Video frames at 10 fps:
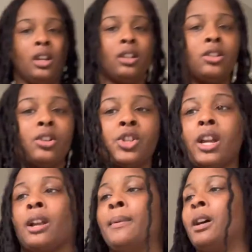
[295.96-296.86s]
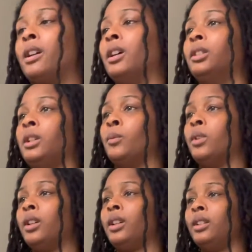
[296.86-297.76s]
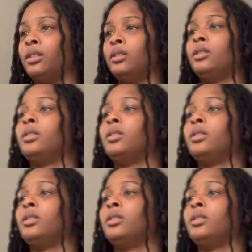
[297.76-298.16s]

Dolce & Gabbana Only One